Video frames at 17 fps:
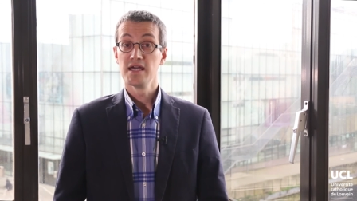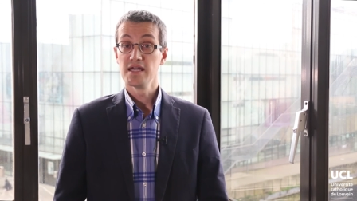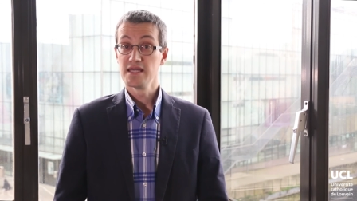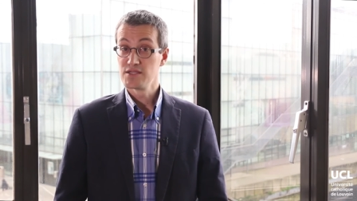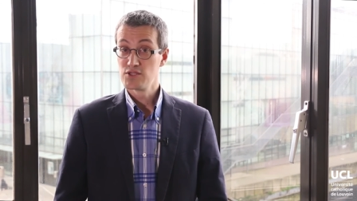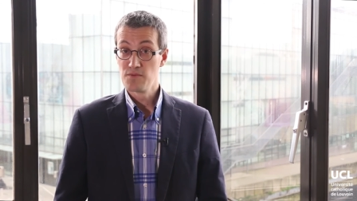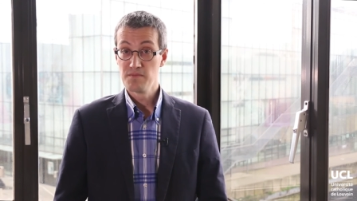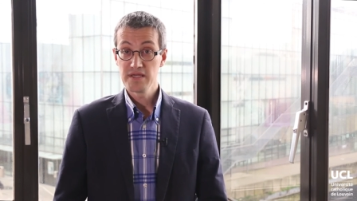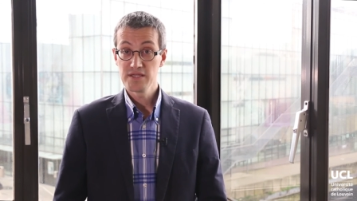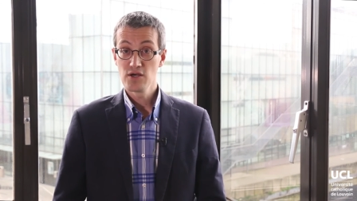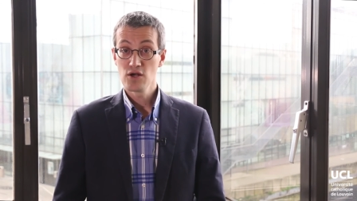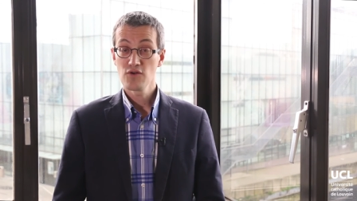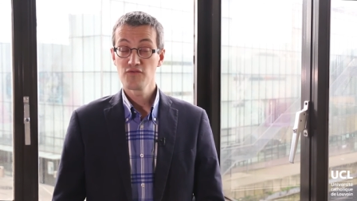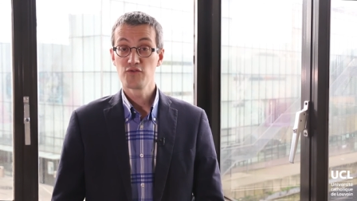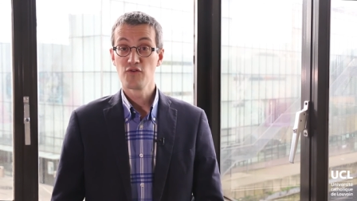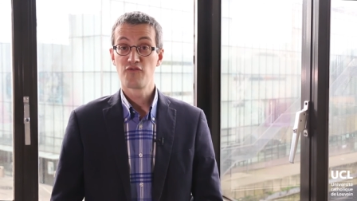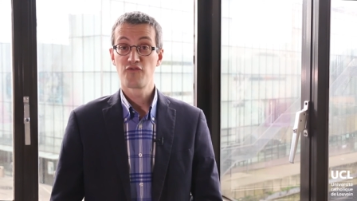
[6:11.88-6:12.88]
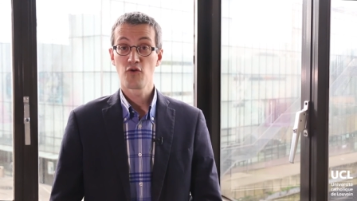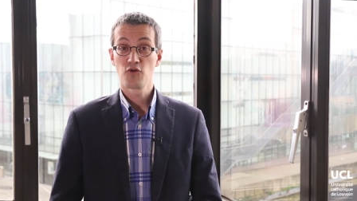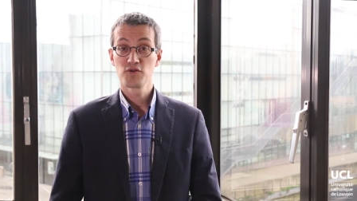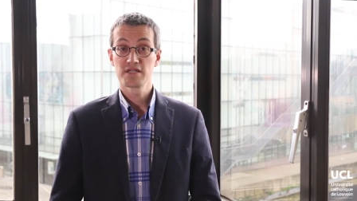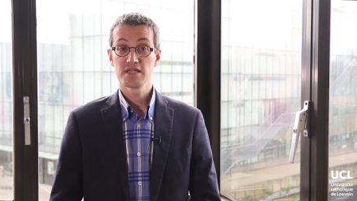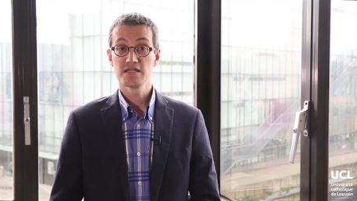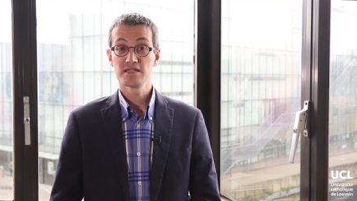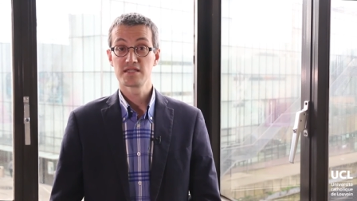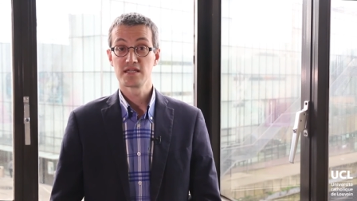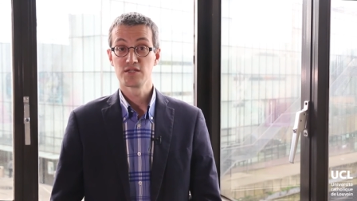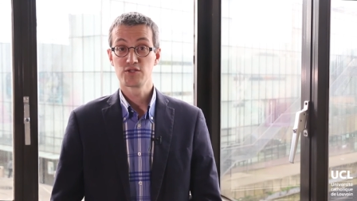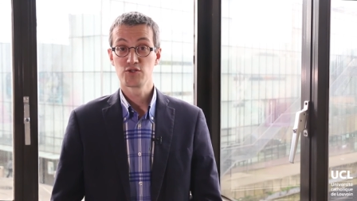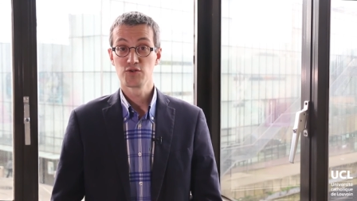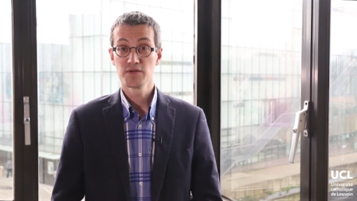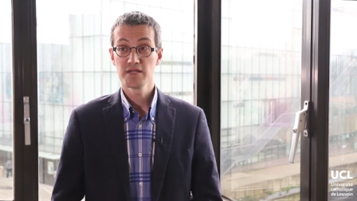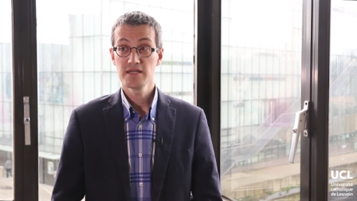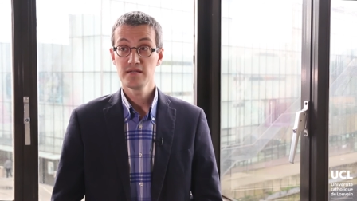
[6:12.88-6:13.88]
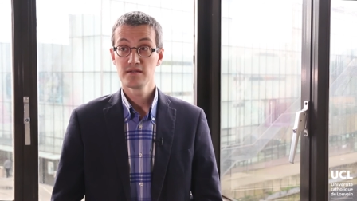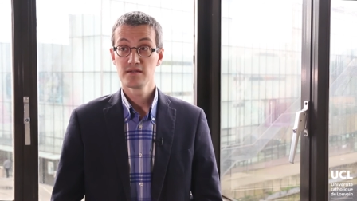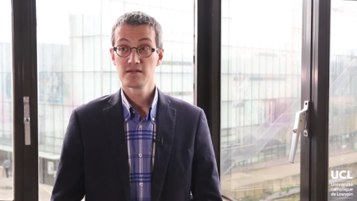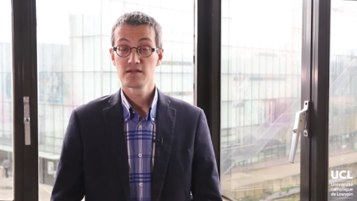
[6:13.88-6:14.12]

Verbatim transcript: In the middle of the 14th century,